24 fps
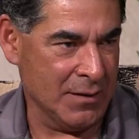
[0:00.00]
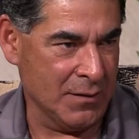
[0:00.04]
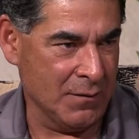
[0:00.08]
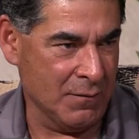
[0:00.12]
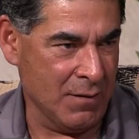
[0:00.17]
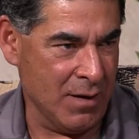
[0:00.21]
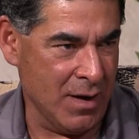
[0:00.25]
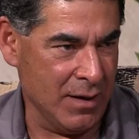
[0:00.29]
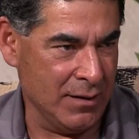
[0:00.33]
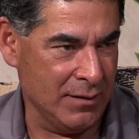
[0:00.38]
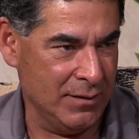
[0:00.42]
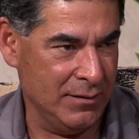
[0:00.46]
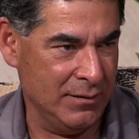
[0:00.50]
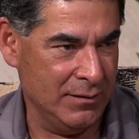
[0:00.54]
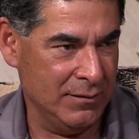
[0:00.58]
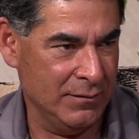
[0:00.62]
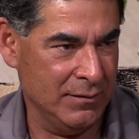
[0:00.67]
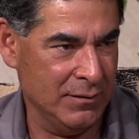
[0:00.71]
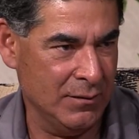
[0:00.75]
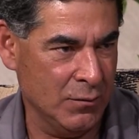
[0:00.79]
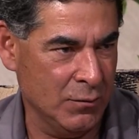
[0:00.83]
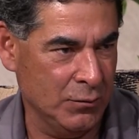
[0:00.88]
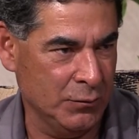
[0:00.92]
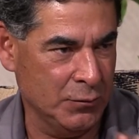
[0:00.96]
correct?
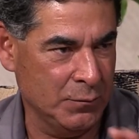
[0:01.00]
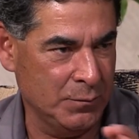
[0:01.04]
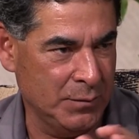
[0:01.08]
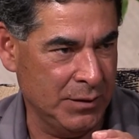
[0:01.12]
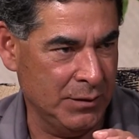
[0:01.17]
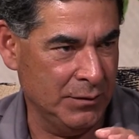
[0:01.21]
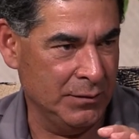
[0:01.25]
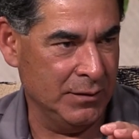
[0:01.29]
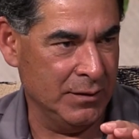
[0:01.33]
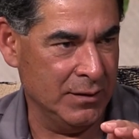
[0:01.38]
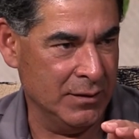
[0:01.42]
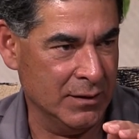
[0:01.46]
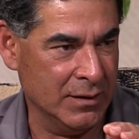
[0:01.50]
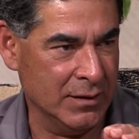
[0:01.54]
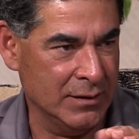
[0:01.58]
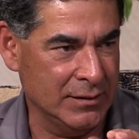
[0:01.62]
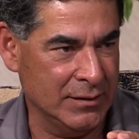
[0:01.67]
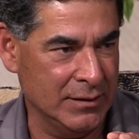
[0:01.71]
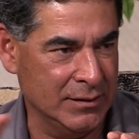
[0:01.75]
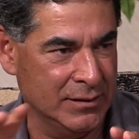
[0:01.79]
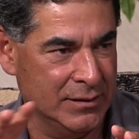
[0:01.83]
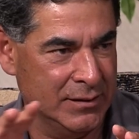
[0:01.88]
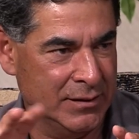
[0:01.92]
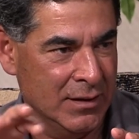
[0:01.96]
The older building, because
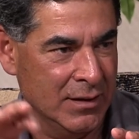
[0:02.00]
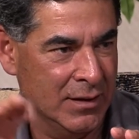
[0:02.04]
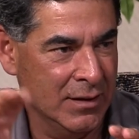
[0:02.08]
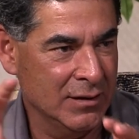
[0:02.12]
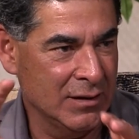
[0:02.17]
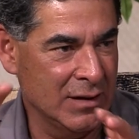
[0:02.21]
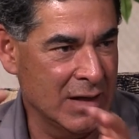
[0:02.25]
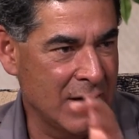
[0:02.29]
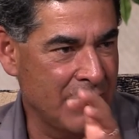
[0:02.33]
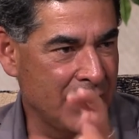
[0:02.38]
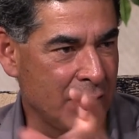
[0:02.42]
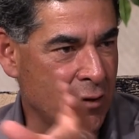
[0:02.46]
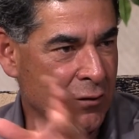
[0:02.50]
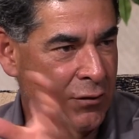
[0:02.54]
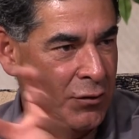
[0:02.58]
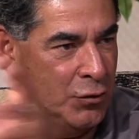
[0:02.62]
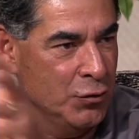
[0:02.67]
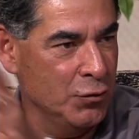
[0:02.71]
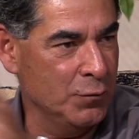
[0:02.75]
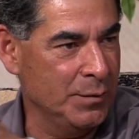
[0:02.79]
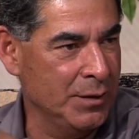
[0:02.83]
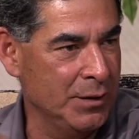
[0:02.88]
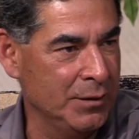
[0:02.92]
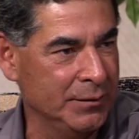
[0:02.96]
it's you have all the
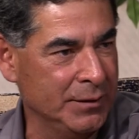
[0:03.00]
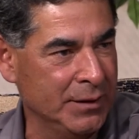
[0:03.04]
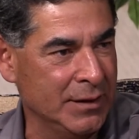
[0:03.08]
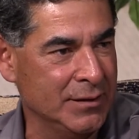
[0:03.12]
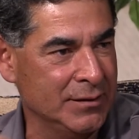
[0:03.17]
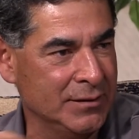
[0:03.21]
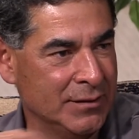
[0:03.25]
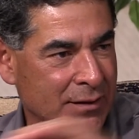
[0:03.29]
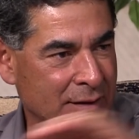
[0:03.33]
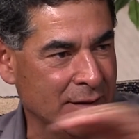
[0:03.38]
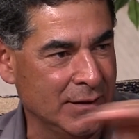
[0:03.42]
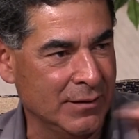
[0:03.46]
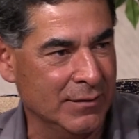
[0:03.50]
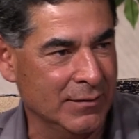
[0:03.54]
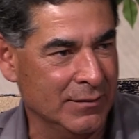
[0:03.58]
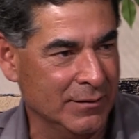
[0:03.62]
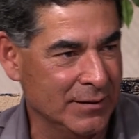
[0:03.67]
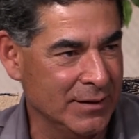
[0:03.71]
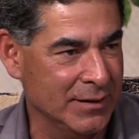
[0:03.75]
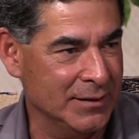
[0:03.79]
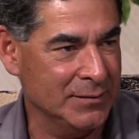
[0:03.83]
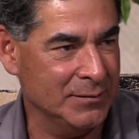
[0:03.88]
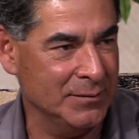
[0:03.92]
new yes, buildings, and yes, this